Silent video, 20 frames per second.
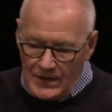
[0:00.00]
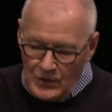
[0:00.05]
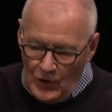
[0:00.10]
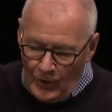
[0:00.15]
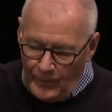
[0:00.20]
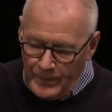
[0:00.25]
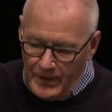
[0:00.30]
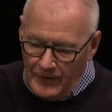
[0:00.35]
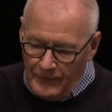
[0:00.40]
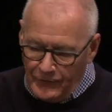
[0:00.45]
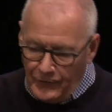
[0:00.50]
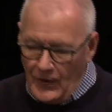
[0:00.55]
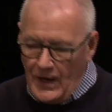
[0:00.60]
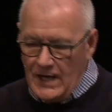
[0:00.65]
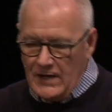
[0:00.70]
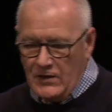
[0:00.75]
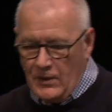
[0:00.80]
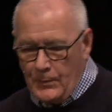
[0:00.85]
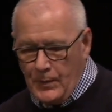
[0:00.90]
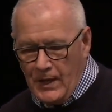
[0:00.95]
and don't be
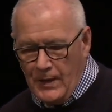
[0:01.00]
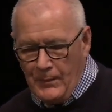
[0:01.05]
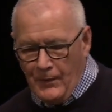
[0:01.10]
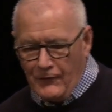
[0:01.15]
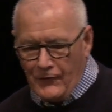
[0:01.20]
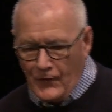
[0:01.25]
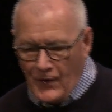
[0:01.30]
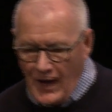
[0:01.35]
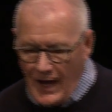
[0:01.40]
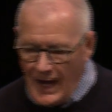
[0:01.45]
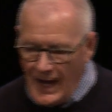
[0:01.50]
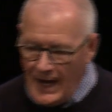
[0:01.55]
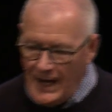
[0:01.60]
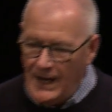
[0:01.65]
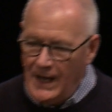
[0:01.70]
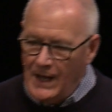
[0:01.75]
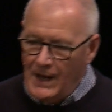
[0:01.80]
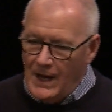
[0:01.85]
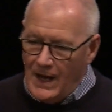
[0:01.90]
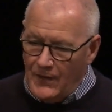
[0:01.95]
afraid of the people, for
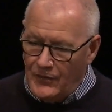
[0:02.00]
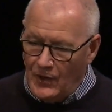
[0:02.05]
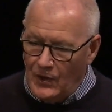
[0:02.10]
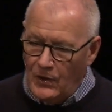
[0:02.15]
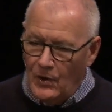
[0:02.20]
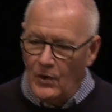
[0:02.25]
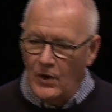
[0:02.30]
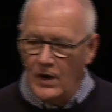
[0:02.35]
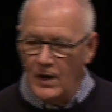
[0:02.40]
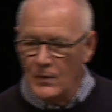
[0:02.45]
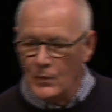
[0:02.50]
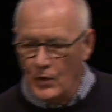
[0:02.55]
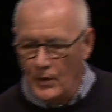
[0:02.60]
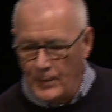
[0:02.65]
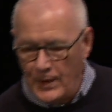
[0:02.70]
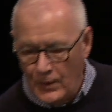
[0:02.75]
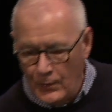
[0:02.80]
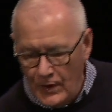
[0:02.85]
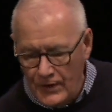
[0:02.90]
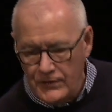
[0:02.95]
I, the Lord,
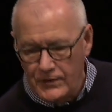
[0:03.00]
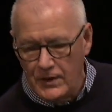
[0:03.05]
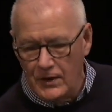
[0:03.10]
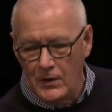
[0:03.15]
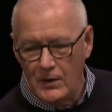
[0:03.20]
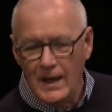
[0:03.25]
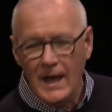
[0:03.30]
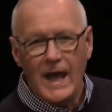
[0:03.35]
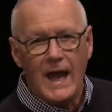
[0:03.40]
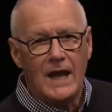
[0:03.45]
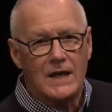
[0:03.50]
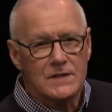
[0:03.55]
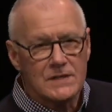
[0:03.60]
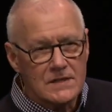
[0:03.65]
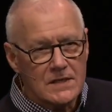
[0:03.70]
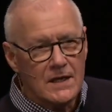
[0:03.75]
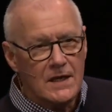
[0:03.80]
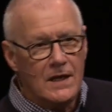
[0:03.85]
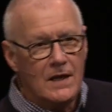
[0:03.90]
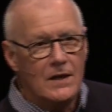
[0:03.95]
will be with you and
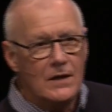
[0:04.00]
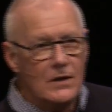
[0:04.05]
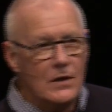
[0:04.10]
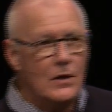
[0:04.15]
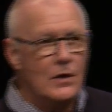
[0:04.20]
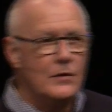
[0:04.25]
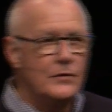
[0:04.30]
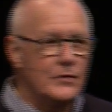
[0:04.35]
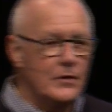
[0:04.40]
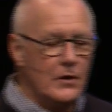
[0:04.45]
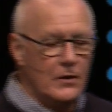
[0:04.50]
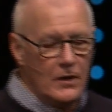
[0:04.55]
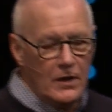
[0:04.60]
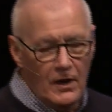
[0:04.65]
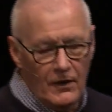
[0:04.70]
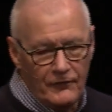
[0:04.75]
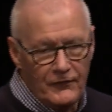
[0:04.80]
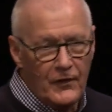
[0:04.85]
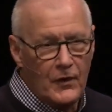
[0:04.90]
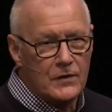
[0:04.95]
see you through.
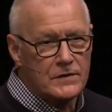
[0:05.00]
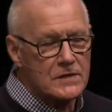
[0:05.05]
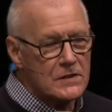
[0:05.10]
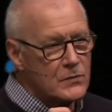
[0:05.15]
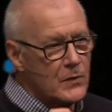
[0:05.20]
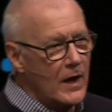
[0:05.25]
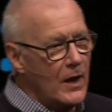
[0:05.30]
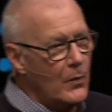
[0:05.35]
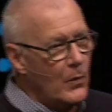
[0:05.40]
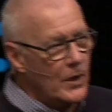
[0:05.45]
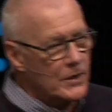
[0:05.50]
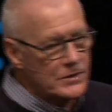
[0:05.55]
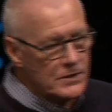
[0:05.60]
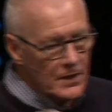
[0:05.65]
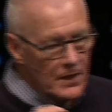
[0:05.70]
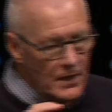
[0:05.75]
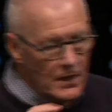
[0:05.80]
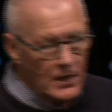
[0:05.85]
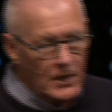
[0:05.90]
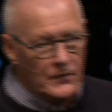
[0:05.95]
Here, folks, is what I
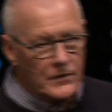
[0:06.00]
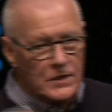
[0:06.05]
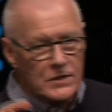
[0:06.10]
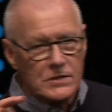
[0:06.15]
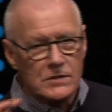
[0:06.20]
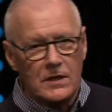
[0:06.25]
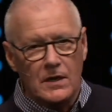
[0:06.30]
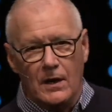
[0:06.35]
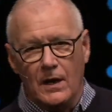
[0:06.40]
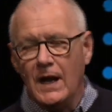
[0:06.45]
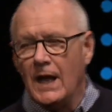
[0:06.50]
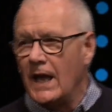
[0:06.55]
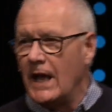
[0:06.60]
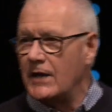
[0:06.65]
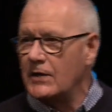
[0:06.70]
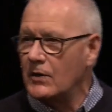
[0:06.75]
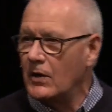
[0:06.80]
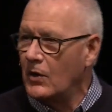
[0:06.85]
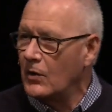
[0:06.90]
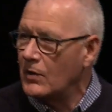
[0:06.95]
want you to hear this year
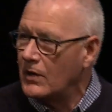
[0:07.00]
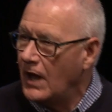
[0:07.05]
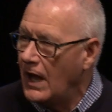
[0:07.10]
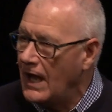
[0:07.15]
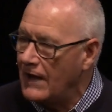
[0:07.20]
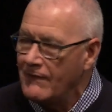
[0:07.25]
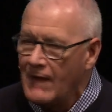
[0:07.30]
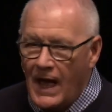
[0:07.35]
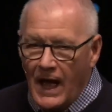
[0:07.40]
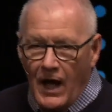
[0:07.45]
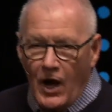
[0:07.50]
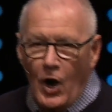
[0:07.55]
in your own life.